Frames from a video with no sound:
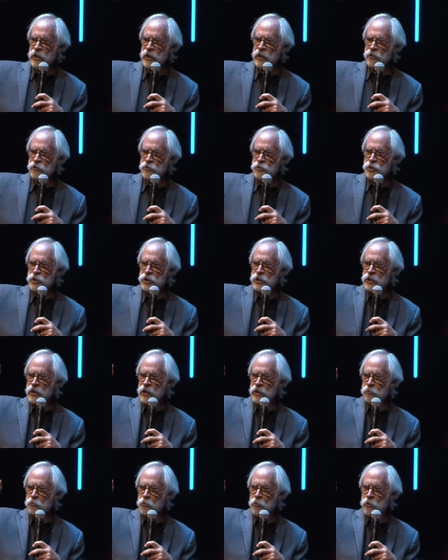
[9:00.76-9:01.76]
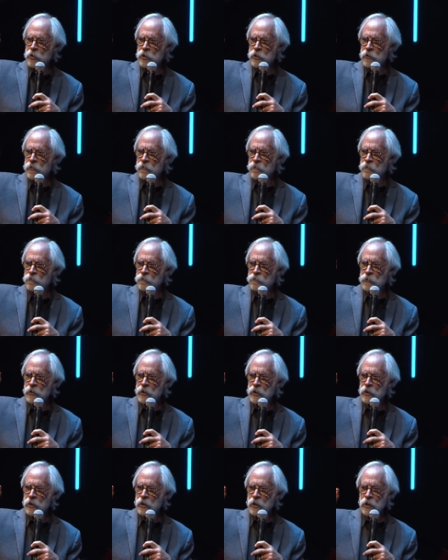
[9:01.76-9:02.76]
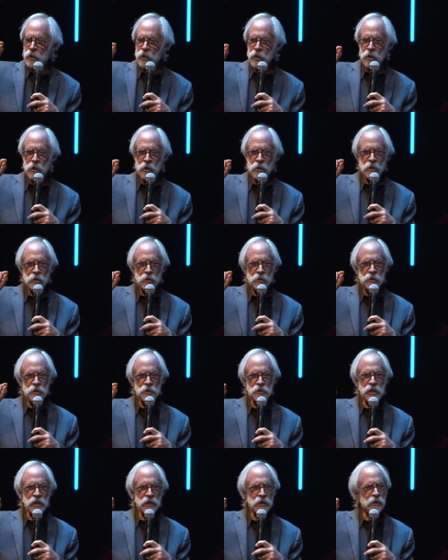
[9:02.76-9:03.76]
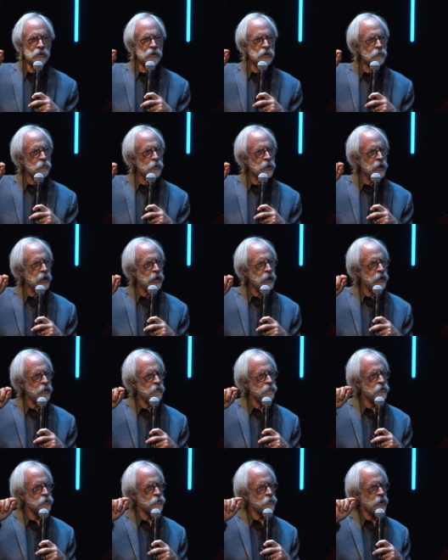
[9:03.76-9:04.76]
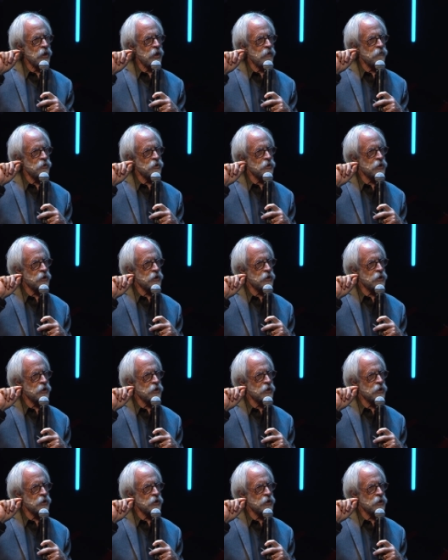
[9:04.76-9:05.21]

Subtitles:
energy, and water. The second thing we have is we have a